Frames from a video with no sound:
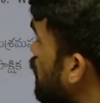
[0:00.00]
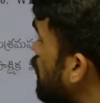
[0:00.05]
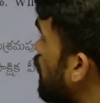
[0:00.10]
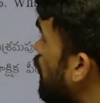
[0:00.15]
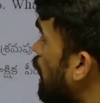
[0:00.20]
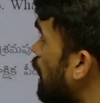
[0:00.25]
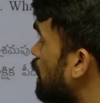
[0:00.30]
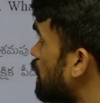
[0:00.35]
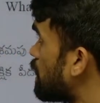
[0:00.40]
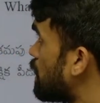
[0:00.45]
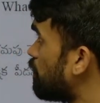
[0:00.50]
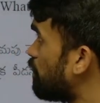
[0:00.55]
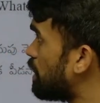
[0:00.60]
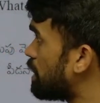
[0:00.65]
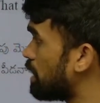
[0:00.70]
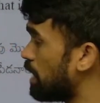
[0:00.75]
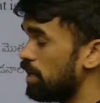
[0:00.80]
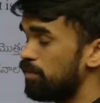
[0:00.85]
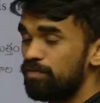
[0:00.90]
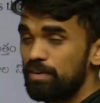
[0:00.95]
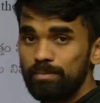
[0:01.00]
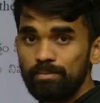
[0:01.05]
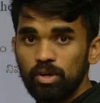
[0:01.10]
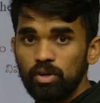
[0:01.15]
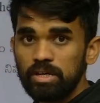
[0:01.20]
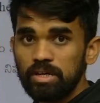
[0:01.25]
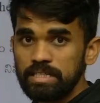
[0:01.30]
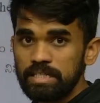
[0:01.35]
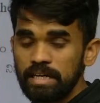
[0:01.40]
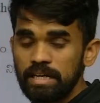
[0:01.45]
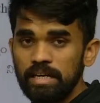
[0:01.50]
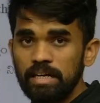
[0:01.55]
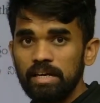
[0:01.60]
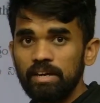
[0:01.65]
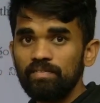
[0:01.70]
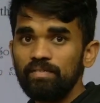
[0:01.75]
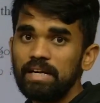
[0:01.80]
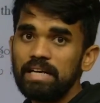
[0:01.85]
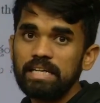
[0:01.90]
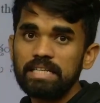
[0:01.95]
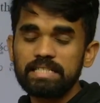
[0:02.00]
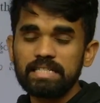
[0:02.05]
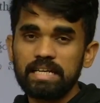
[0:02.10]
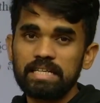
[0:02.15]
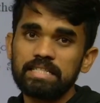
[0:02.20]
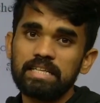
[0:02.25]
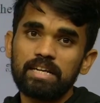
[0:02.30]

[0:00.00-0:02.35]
and give a try from your side. We'll discuss